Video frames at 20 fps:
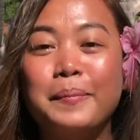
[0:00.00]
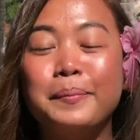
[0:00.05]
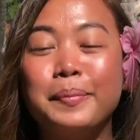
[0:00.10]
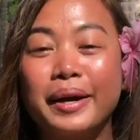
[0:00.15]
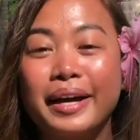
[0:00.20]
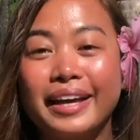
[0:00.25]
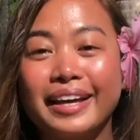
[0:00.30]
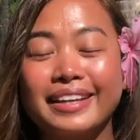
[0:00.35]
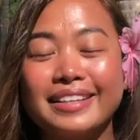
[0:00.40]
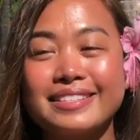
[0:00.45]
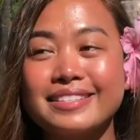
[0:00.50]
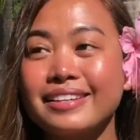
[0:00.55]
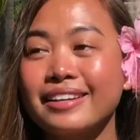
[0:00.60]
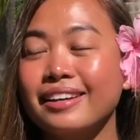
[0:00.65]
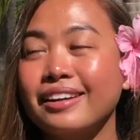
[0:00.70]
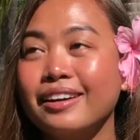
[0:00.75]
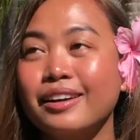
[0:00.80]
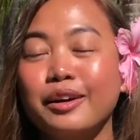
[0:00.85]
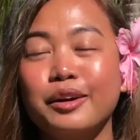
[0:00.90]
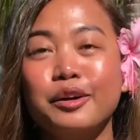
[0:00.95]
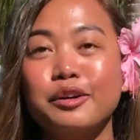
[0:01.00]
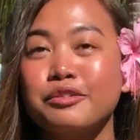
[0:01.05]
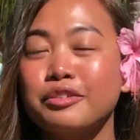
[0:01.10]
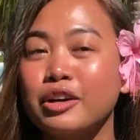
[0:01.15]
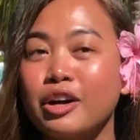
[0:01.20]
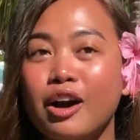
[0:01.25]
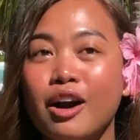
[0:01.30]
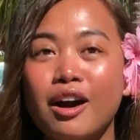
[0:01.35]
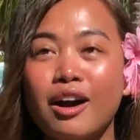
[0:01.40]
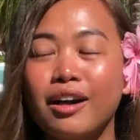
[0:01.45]
But
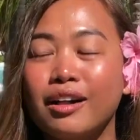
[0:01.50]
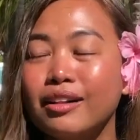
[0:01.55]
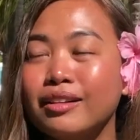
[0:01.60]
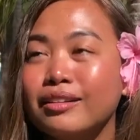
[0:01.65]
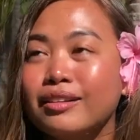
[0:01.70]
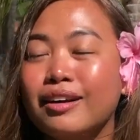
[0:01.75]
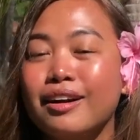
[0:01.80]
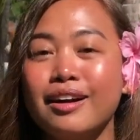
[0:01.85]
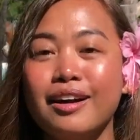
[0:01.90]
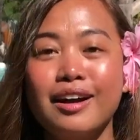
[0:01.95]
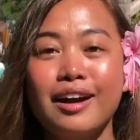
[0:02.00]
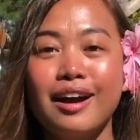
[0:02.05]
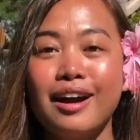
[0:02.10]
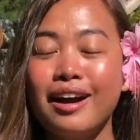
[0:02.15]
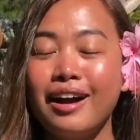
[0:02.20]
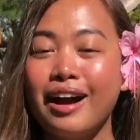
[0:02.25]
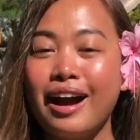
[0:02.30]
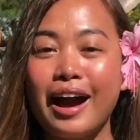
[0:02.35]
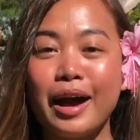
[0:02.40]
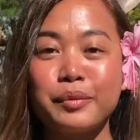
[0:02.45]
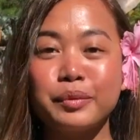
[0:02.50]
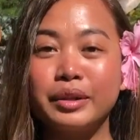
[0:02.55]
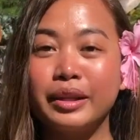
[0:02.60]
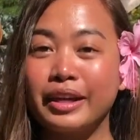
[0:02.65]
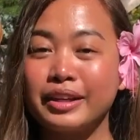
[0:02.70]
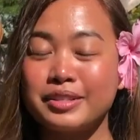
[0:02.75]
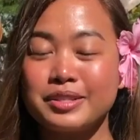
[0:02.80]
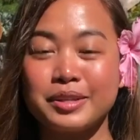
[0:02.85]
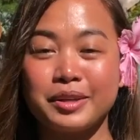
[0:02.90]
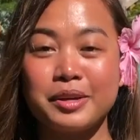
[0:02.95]
overall, I would
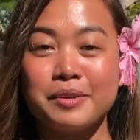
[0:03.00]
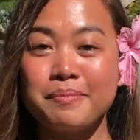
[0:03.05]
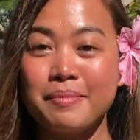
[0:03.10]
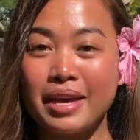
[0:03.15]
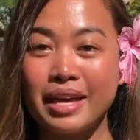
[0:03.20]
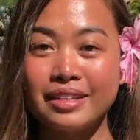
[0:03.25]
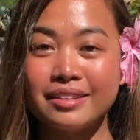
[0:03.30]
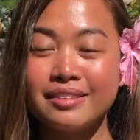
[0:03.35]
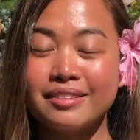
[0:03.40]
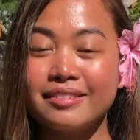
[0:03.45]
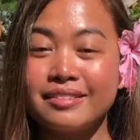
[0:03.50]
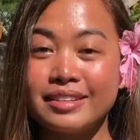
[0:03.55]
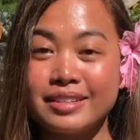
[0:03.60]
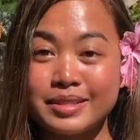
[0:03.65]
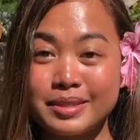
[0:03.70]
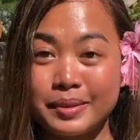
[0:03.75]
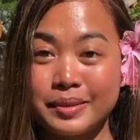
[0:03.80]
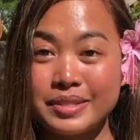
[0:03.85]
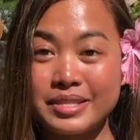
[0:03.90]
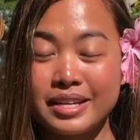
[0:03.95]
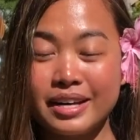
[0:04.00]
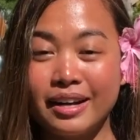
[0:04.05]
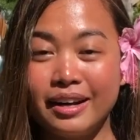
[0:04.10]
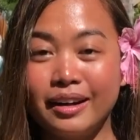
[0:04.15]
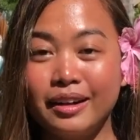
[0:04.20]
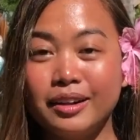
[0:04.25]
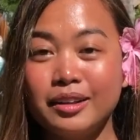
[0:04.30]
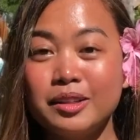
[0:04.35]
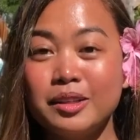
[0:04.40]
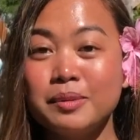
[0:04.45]
like to commend this
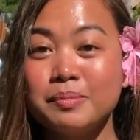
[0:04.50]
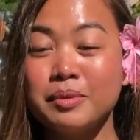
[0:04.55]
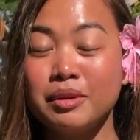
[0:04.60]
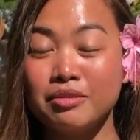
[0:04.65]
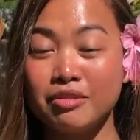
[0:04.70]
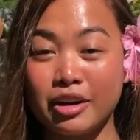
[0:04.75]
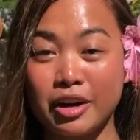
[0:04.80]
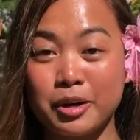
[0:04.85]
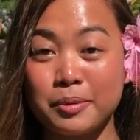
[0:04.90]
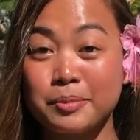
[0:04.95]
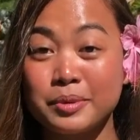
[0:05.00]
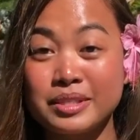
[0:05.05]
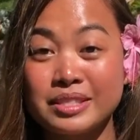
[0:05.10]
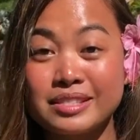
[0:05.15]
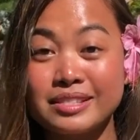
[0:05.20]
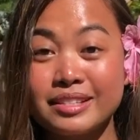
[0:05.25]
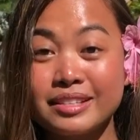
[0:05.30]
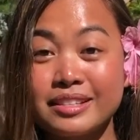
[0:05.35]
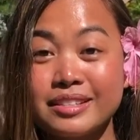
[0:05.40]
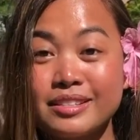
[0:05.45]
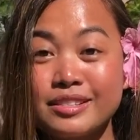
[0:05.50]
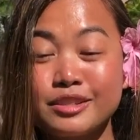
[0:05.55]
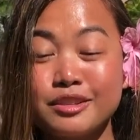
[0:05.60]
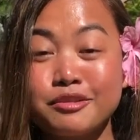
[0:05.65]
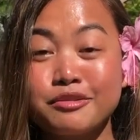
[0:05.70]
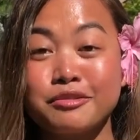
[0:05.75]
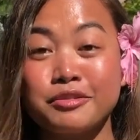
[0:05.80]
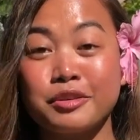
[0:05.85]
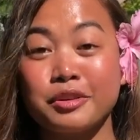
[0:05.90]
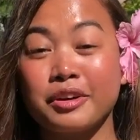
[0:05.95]
hotel, Bavaro Princess,
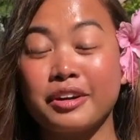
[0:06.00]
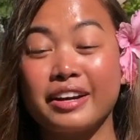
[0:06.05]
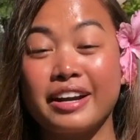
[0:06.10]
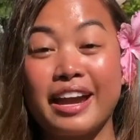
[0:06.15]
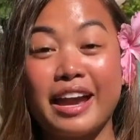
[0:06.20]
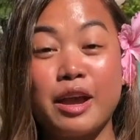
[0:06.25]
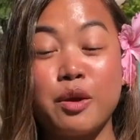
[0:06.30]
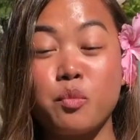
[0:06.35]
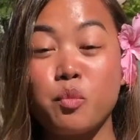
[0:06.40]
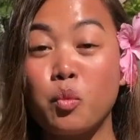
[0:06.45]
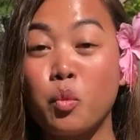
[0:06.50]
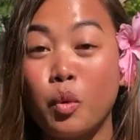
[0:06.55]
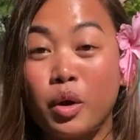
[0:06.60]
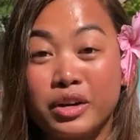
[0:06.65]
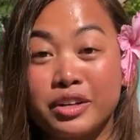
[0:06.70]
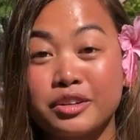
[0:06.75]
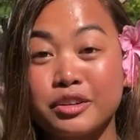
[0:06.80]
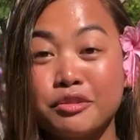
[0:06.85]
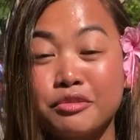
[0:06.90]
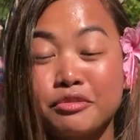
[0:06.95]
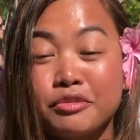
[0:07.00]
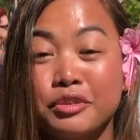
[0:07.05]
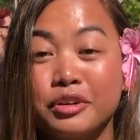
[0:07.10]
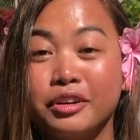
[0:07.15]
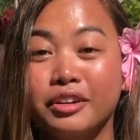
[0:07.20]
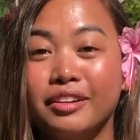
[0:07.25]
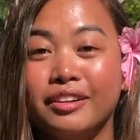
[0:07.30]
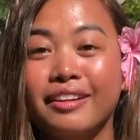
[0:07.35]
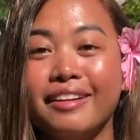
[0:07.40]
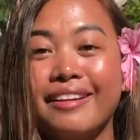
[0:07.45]
for a
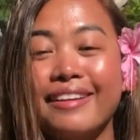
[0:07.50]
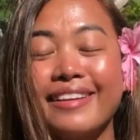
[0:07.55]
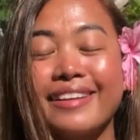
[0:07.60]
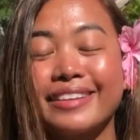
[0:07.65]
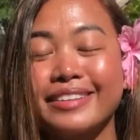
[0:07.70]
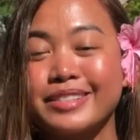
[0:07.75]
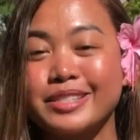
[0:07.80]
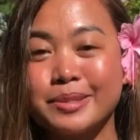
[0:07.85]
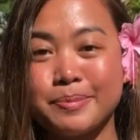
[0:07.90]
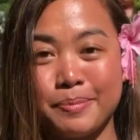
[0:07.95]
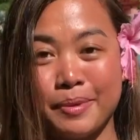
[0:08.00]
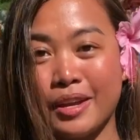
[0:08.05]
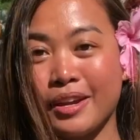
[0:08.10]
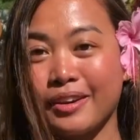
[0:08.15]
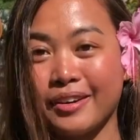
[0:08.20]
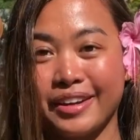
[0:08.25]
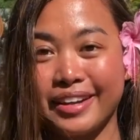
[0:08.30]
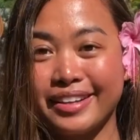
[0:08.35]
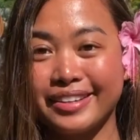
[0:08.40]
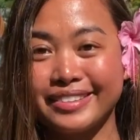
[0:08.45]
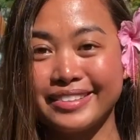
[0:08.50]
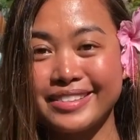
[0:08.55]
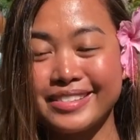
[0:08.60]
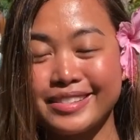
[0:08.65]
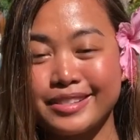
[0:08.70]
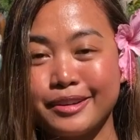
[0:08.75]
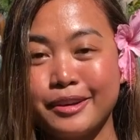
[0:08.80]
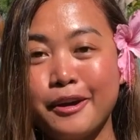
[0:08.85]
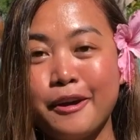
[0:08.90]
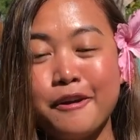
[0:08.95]
wonderful
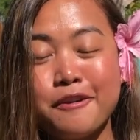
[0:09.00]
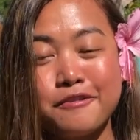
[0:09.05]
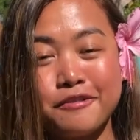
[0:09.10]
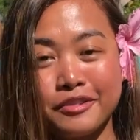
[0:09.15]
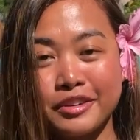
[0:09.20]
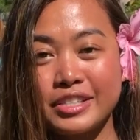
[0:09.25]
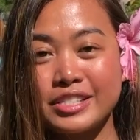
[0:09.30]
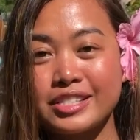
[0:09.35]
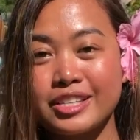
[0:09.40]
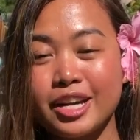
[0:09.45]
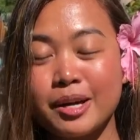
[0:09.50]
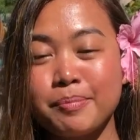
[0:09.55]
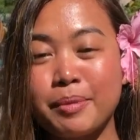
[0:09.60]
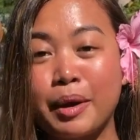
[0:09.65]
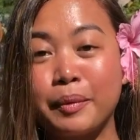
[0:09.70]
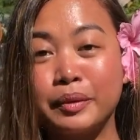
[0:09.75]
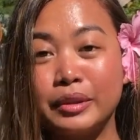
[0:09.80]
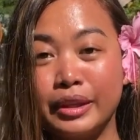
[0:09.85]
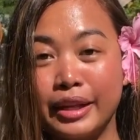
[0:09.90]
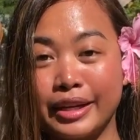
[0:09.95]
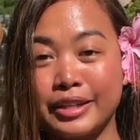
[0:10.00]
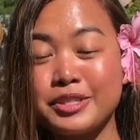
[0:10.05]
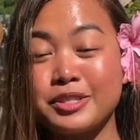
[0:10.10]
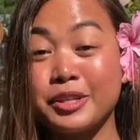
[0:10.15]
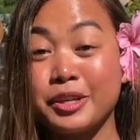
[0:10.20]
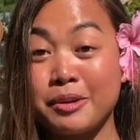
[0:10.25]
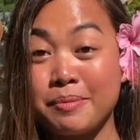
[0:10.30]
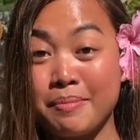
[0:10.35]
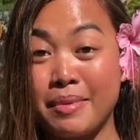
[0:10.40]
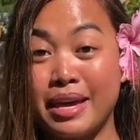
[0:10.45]
experience. First up, I would like
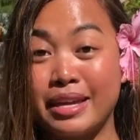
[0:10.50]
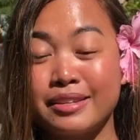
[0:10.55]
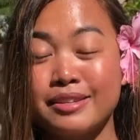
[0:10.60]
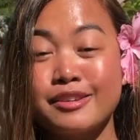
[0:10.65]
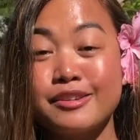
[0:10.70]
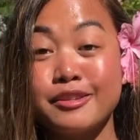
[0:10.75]
to commend